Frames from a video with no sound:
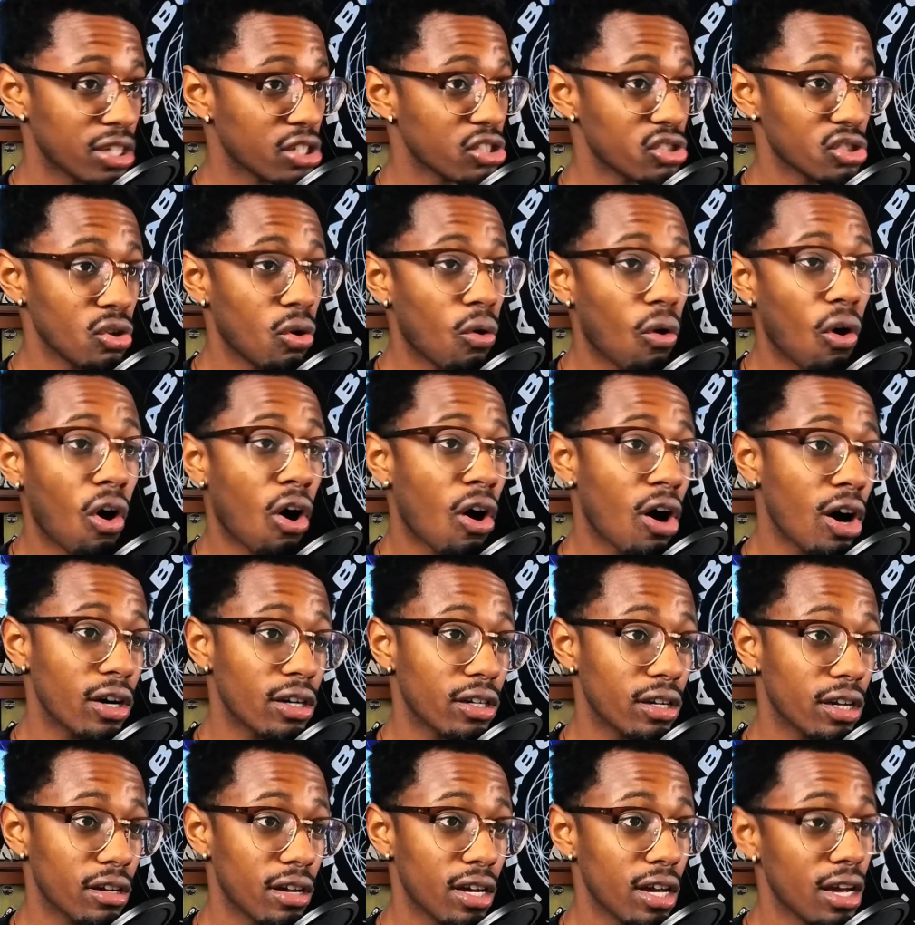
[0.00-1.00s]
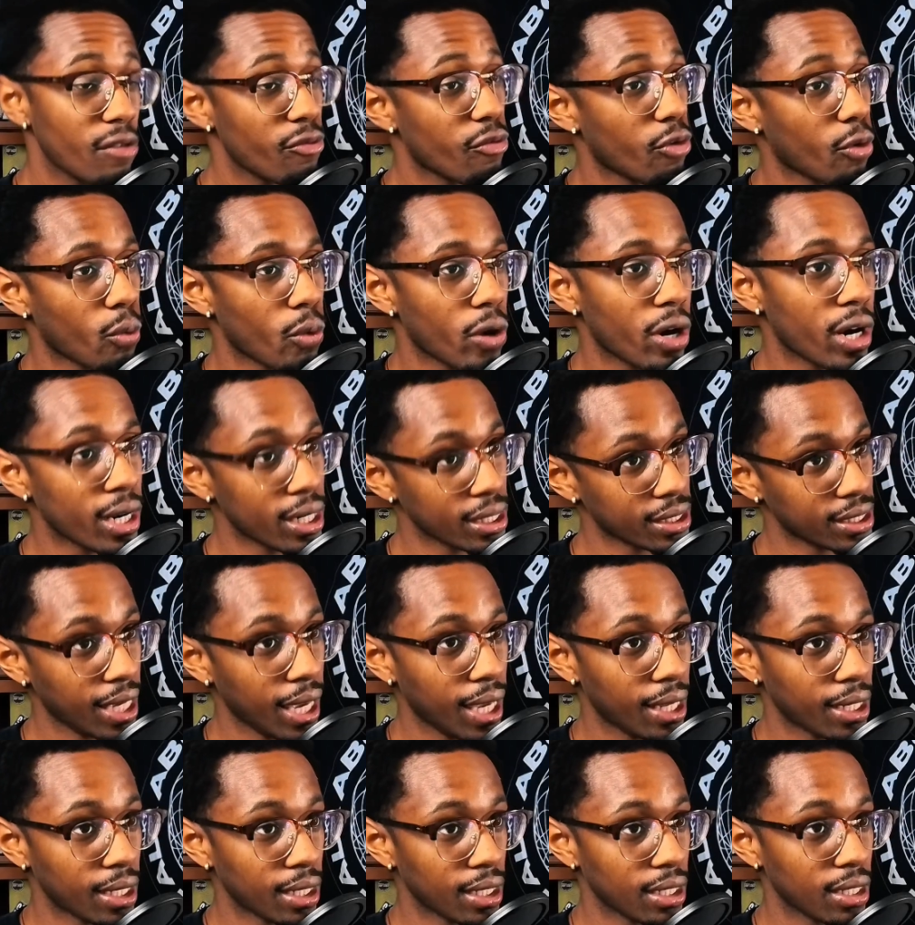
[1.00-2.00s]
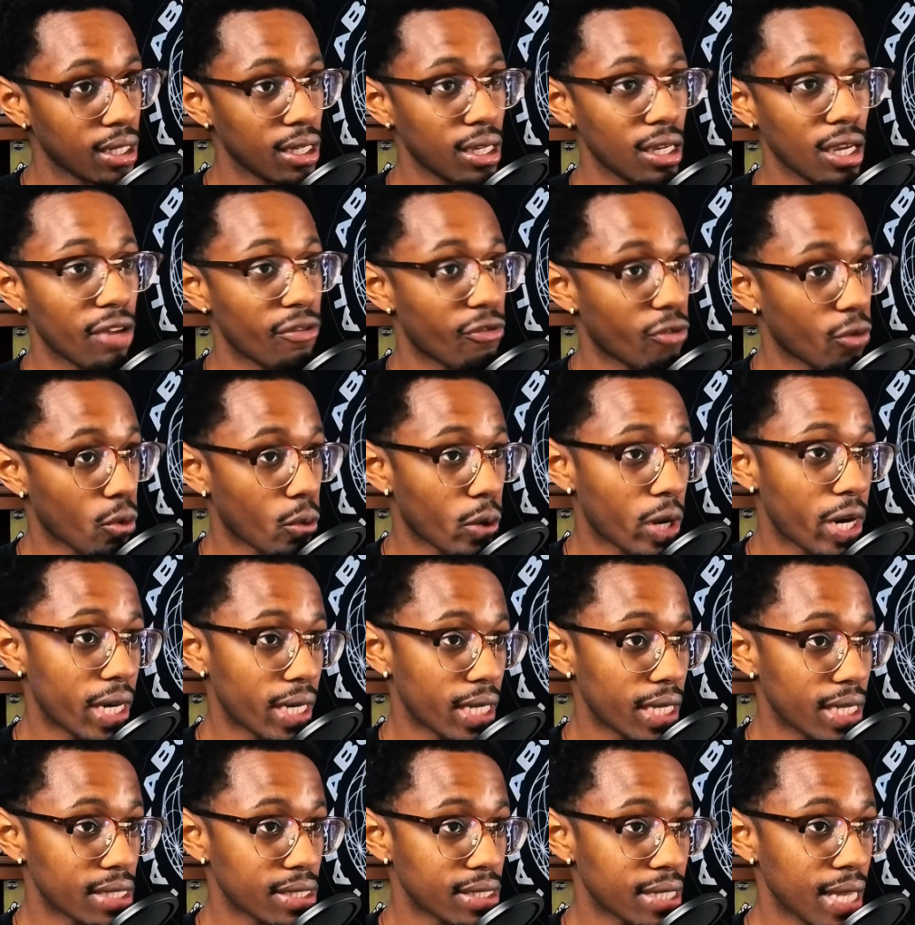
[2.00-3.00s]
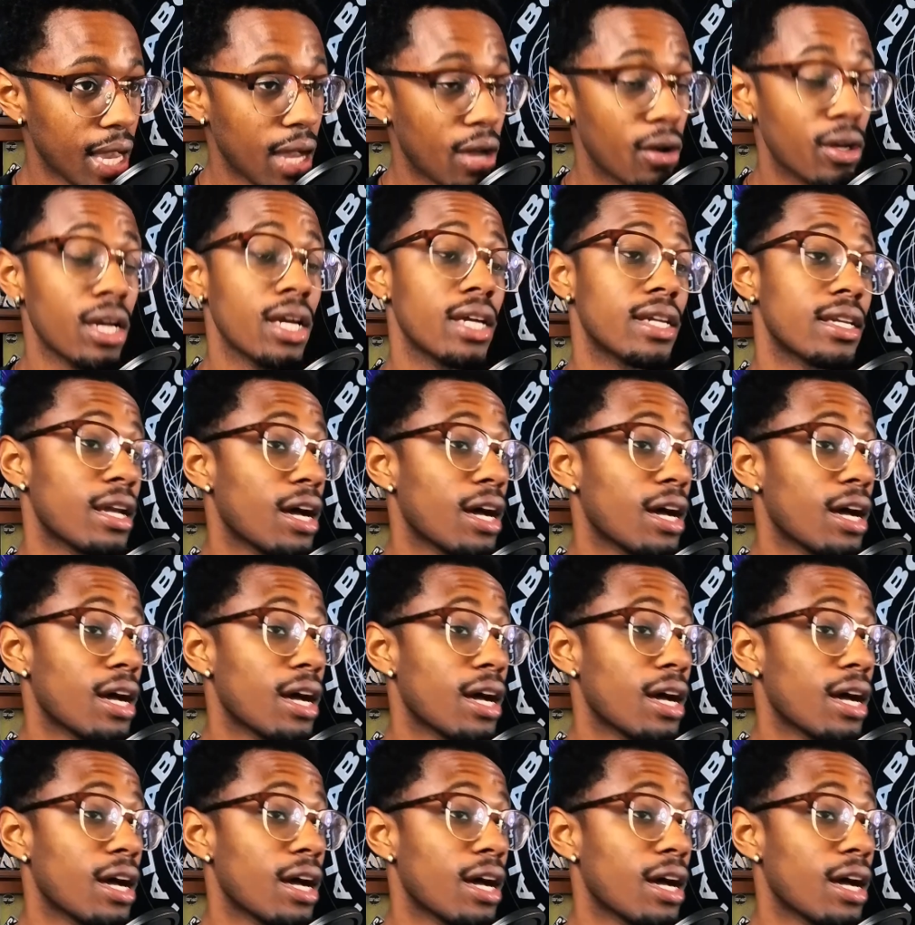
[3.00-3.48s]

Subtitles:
There's no art for where it's heading and for where it is now.